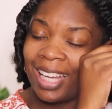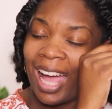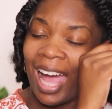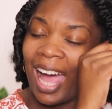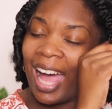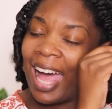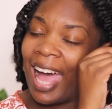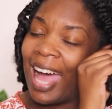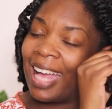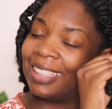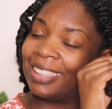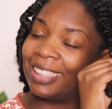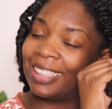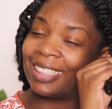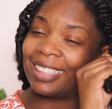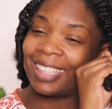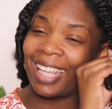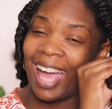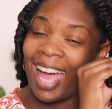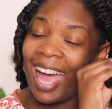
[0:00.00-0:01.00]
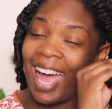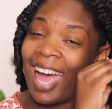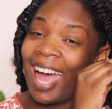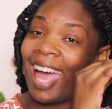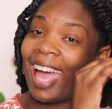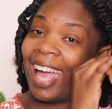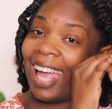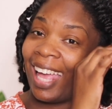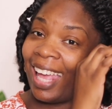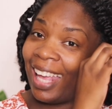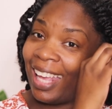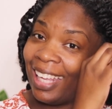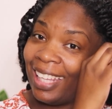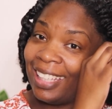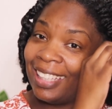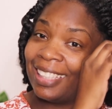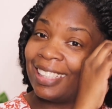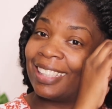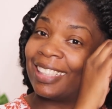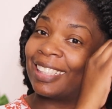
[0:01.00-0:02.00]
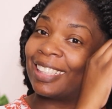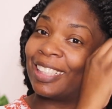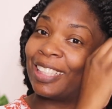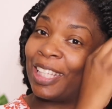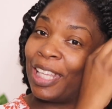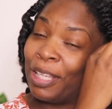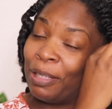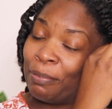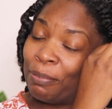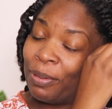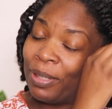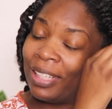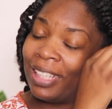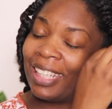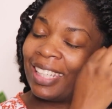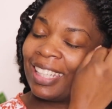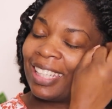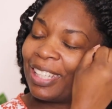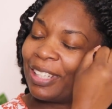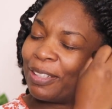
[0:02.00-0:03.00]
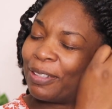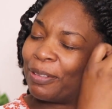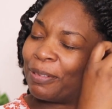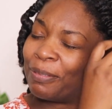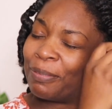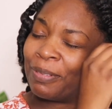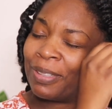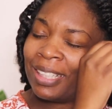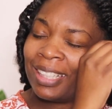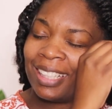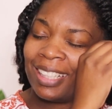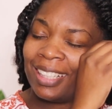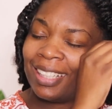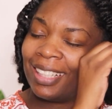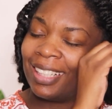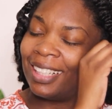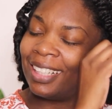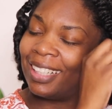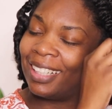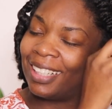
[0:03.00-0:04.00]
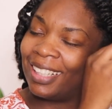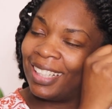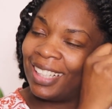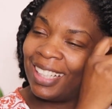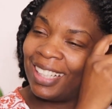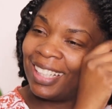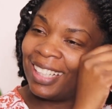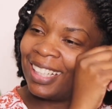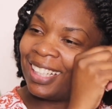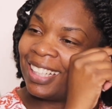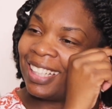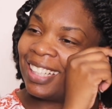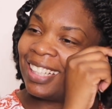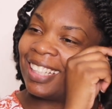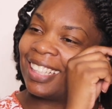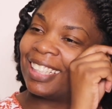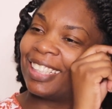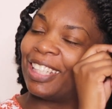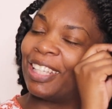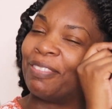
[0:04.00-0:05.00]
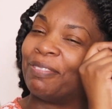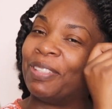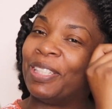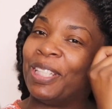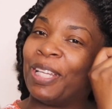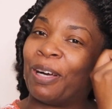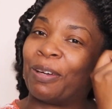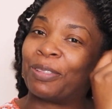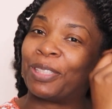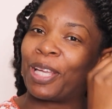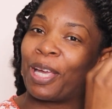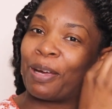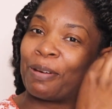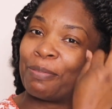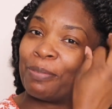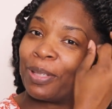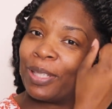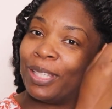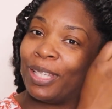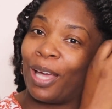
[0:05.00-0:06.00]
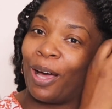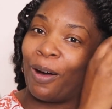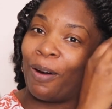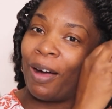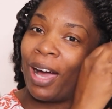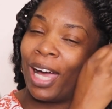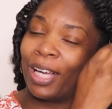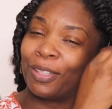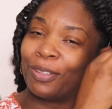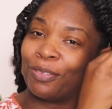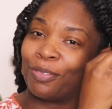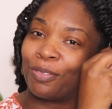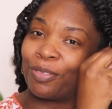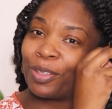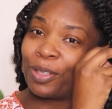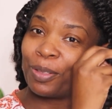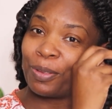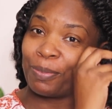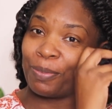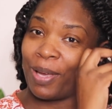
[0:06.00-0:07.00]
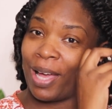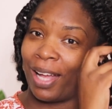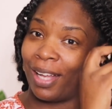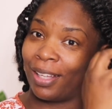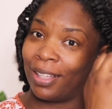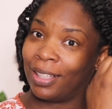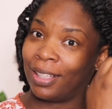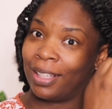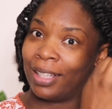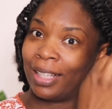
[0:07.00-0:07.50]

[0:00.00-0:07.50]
I hate sleeping in them. Let me know know down below how you feel about